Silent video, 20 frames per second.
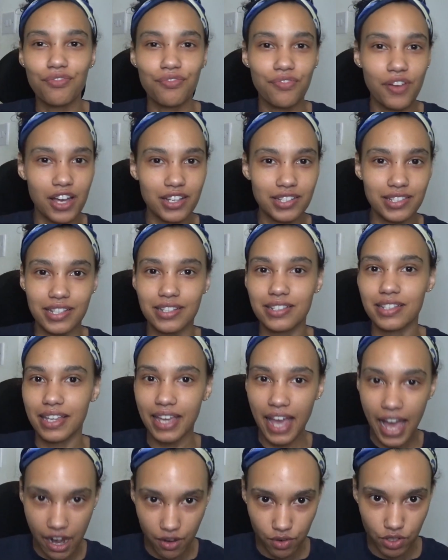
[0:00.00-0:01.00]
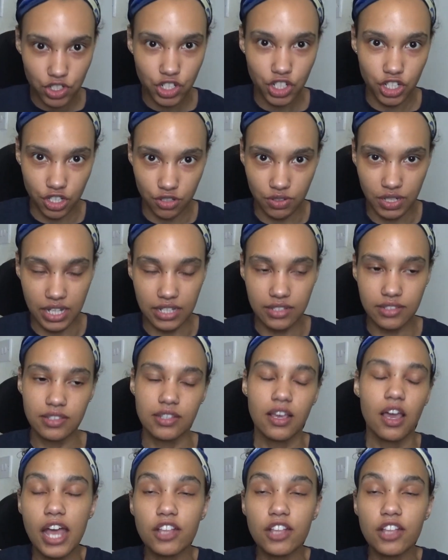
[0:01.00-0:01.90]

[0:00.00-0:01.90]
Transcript: versus character units.